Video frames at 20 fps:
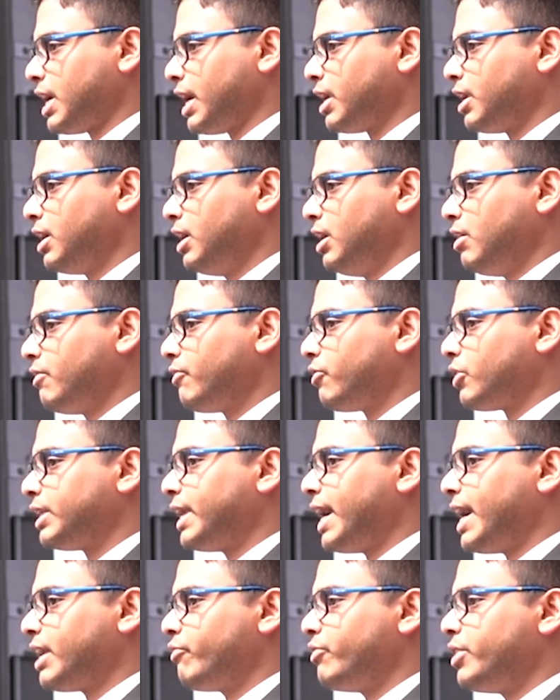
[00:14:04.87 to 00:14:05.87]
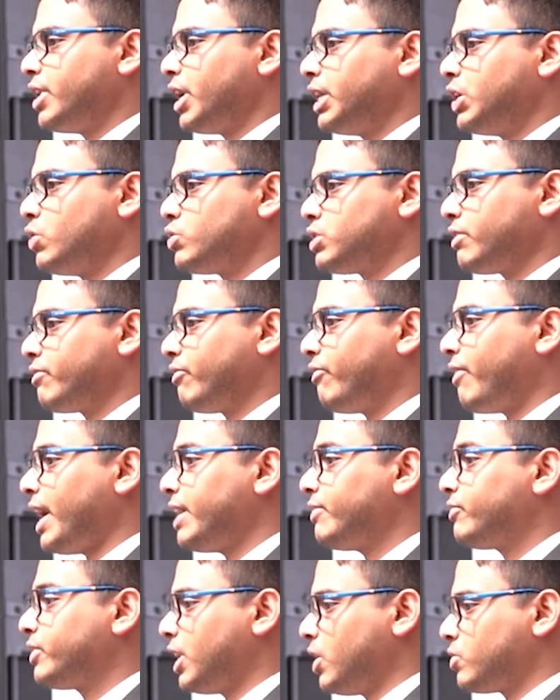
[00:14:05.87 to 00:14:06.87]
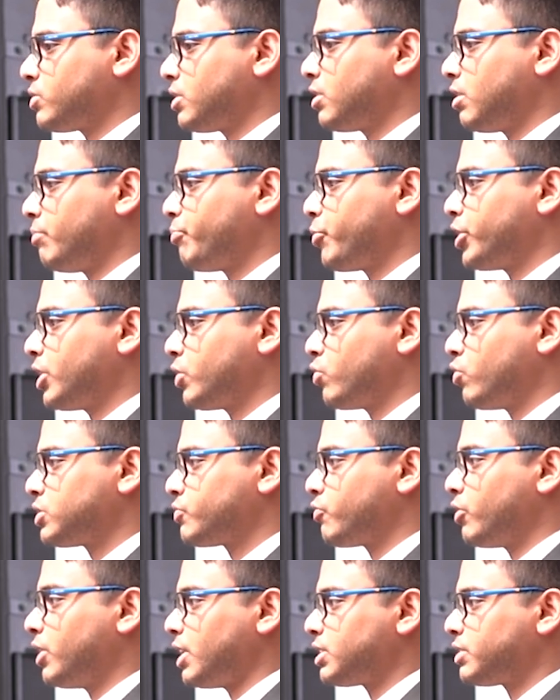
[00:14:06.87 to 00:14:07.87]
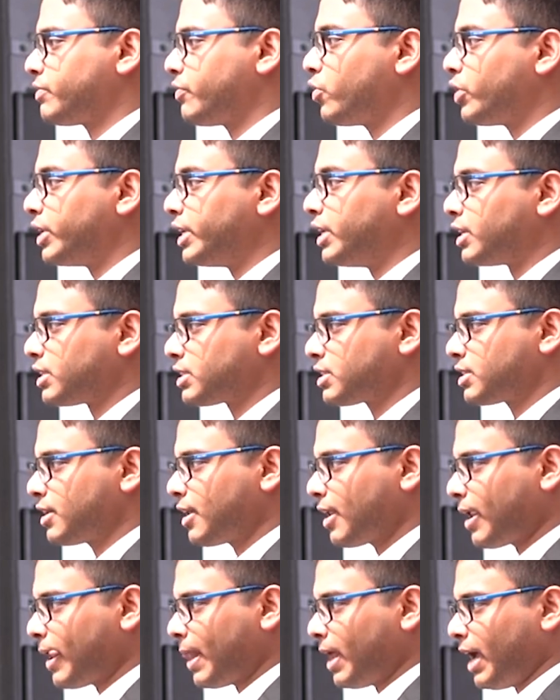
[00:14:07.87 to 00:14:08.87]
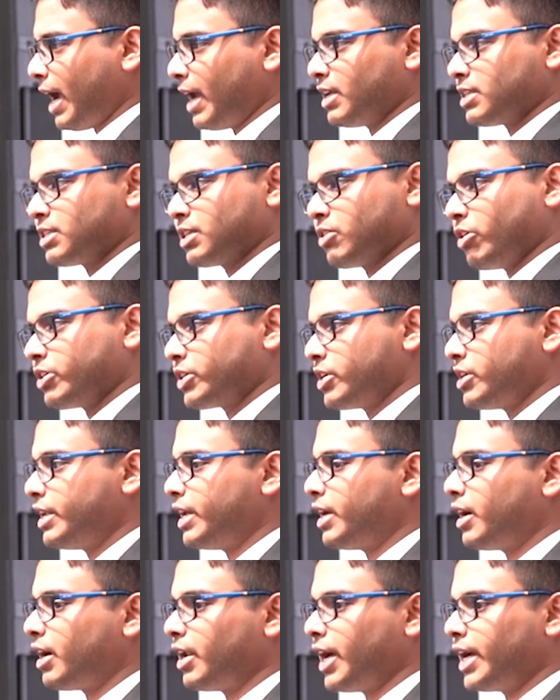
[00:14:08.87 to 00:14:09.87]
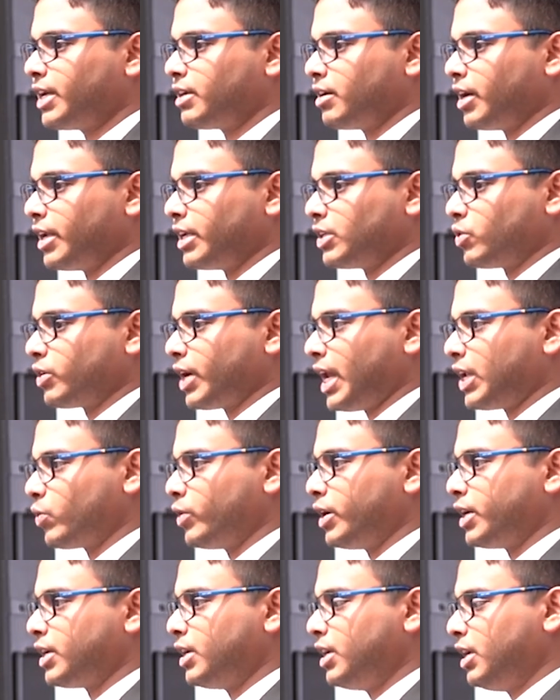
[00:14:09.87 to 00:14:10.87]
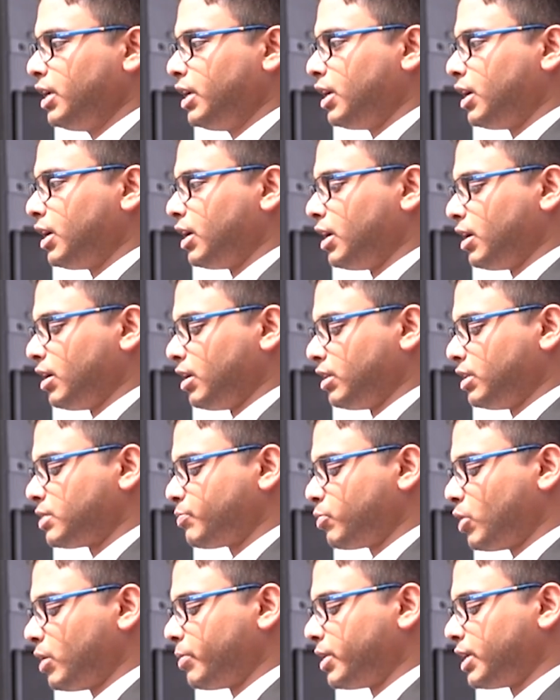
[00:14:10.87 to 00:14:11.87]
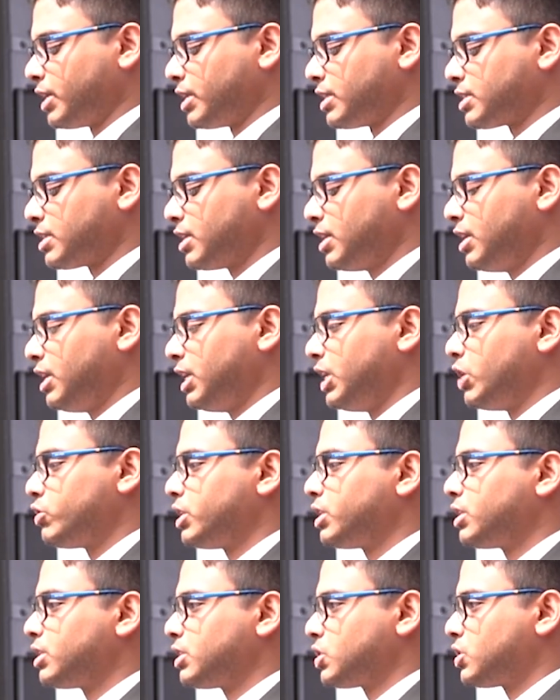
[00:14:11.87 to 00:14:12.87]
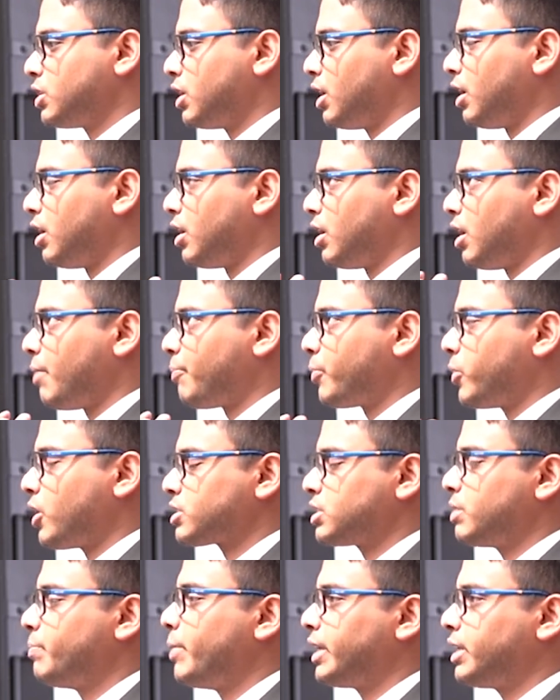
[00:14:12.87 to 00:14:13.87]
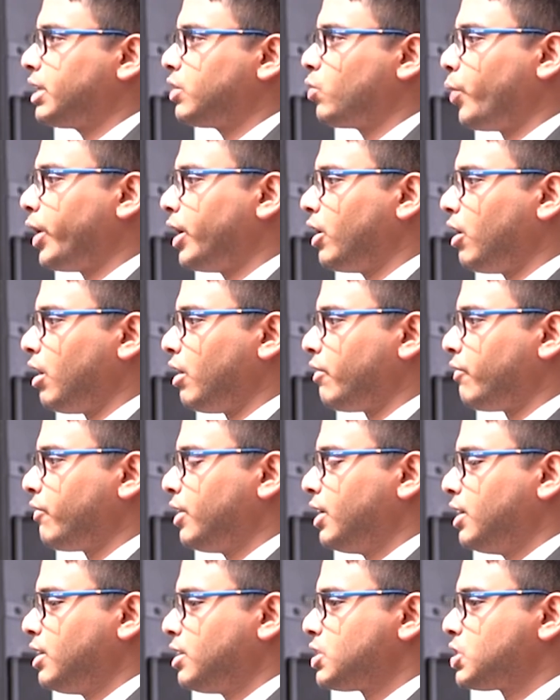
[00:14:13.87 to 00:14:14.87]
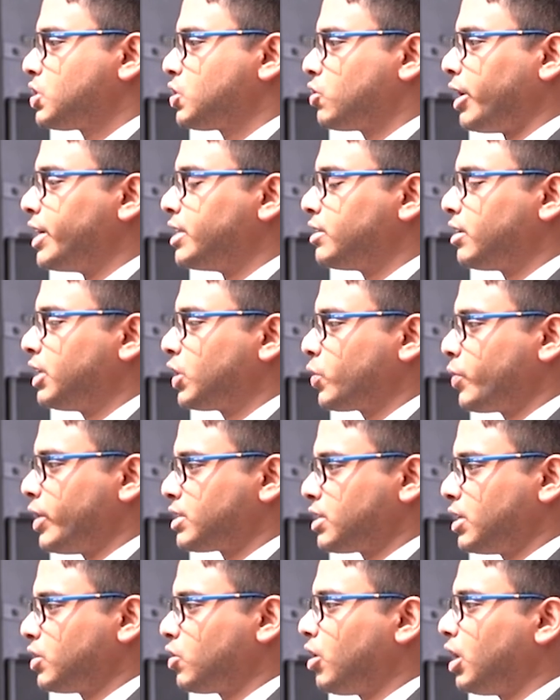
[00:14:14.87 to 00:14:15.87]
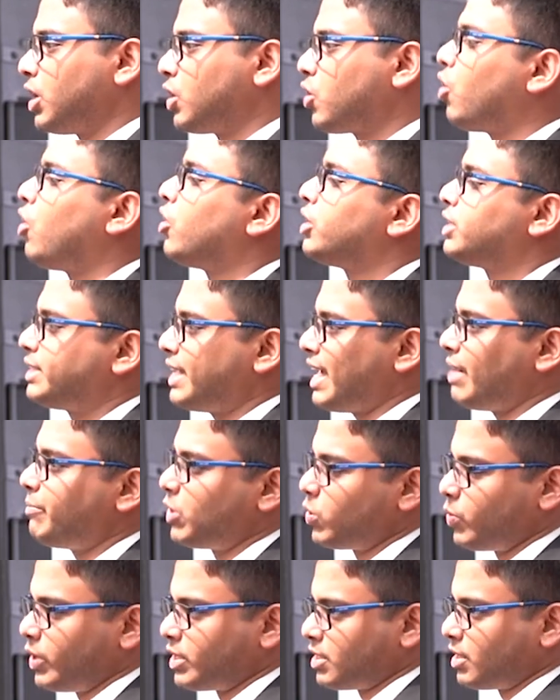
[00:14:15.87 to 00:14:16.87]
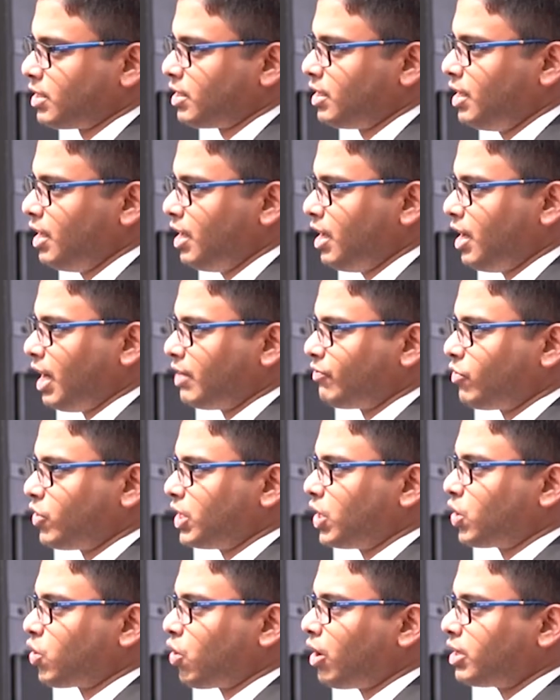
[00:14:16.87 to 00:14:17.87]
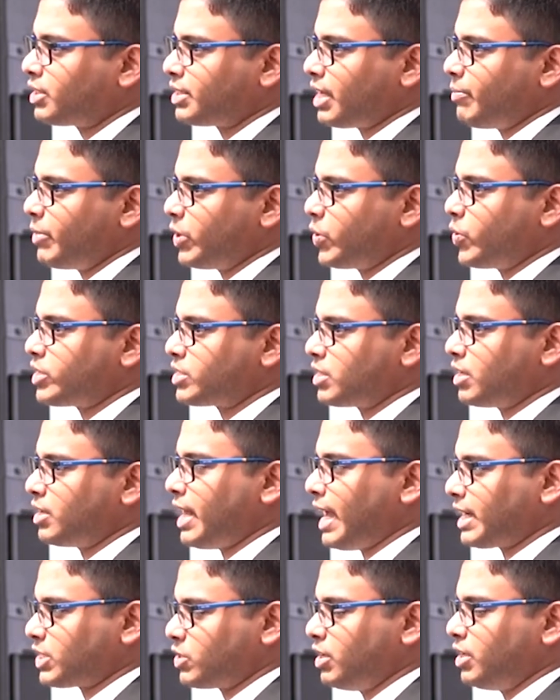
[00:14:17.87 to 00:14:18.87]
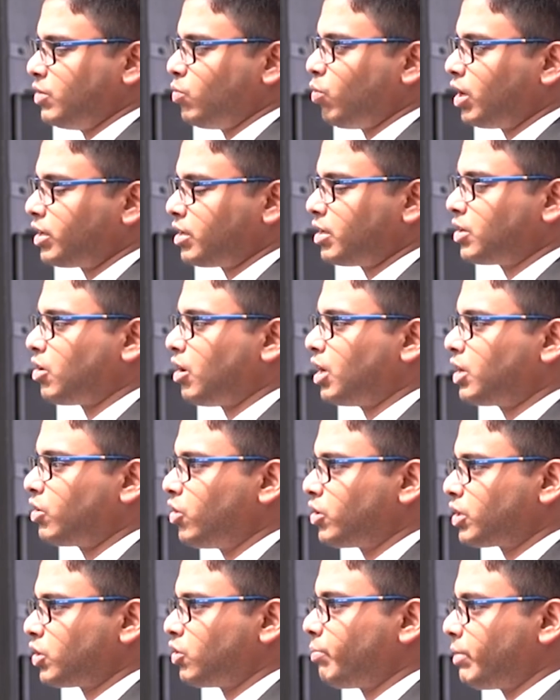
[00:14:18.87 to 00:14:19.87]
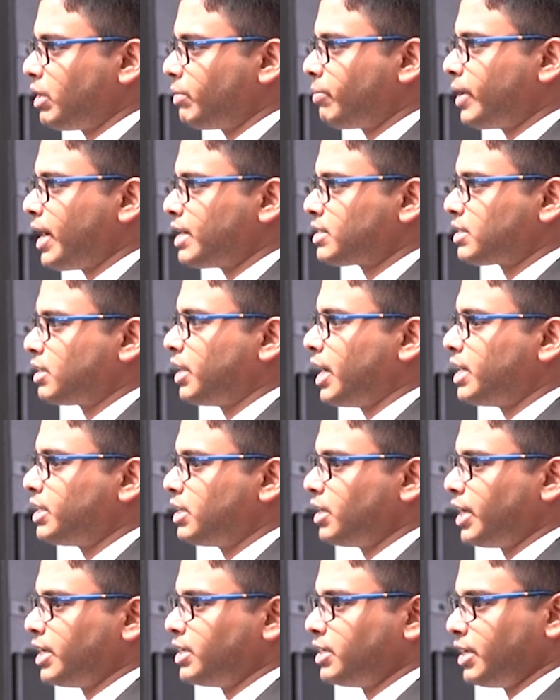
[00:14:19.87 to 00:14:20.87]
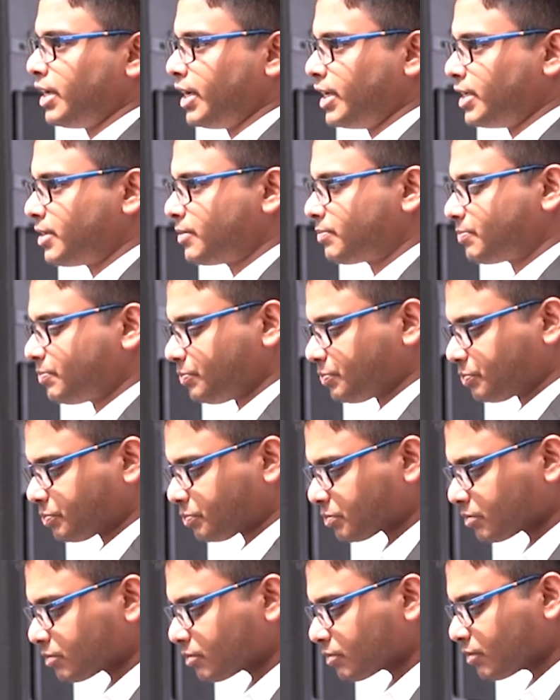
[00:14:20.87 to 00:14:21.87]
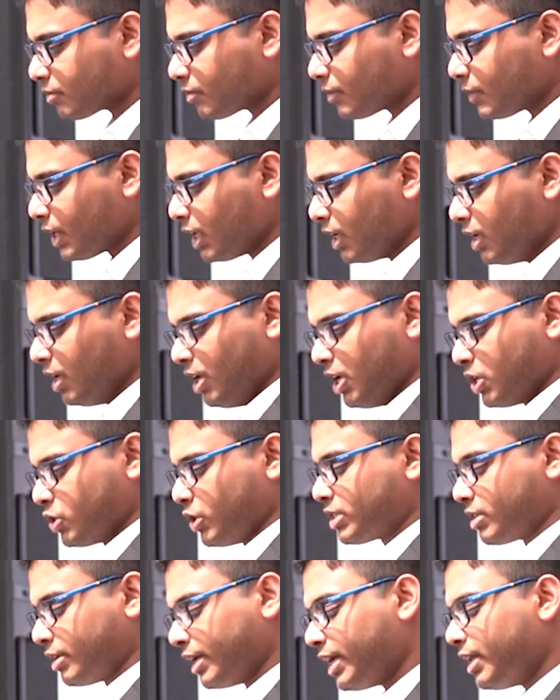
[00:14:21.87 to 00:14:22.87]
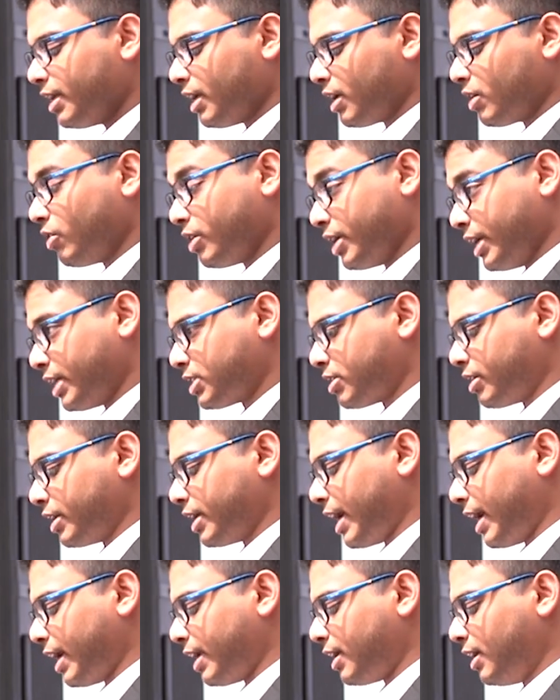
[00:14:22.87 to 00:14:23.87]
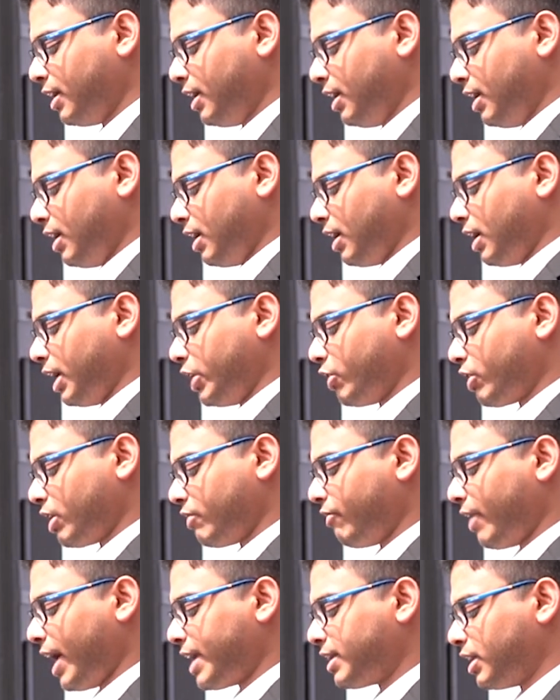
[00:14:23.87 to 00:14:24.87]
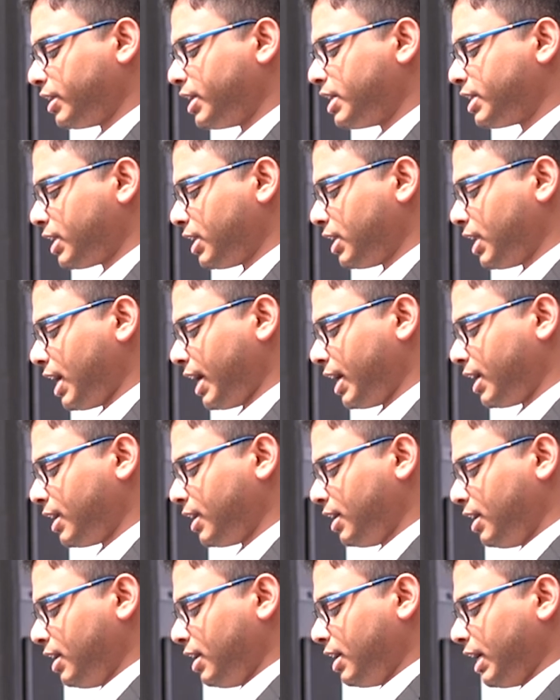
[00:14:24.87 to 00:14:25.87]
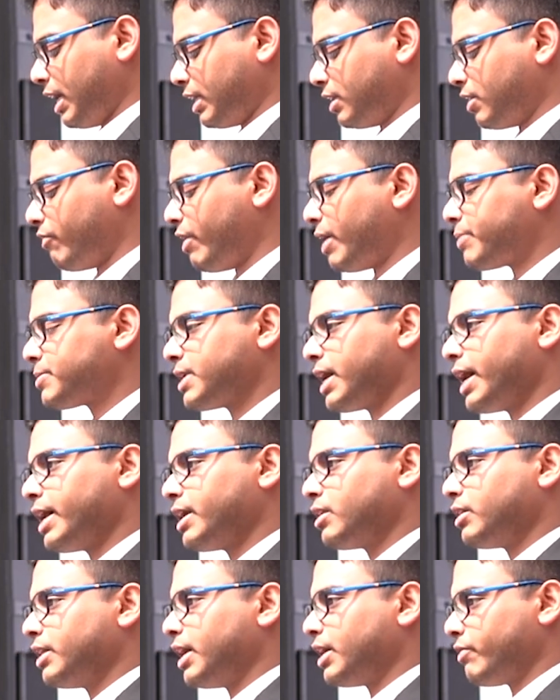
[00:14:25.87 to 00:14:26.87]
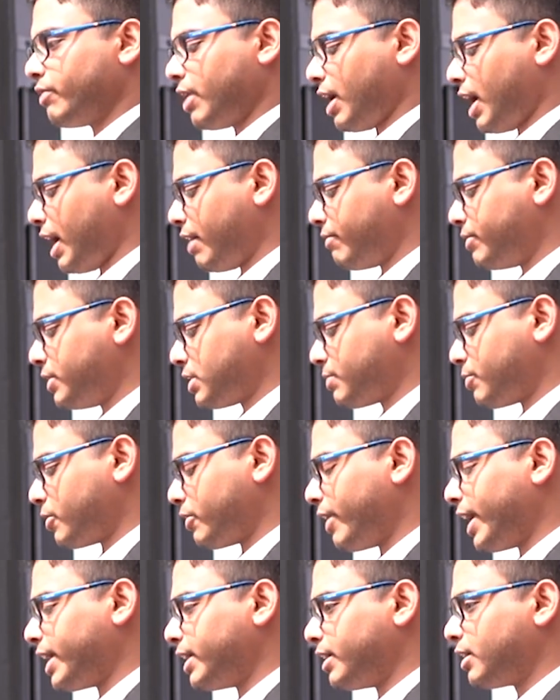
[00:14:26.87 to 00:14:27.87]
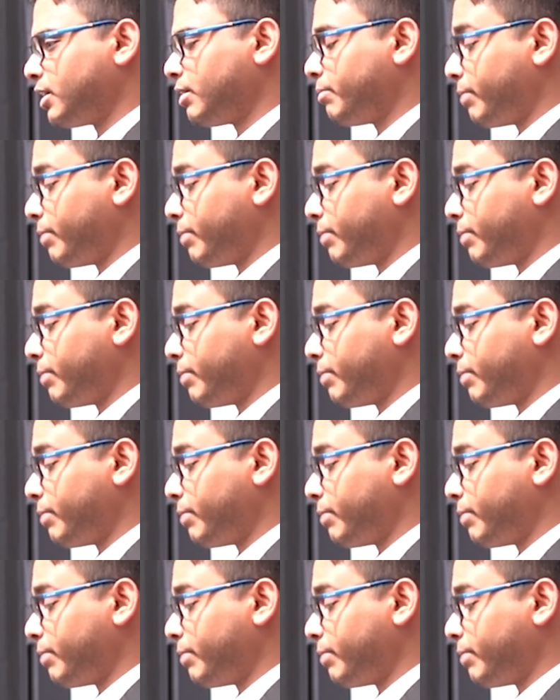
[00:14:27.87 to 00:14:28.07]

And for that, we are using 5,000 computer cores for the last 4 years. And it's constantly day and night running to calculate these properties using approximated way of Schrödinger equation called Kohn-Sham equation. And for the Kohn-Sham equation, actually, Walter Kohn got Nobel Prize in 1998. So it's really a good history. And you can find the detail and at the website that I have just provided.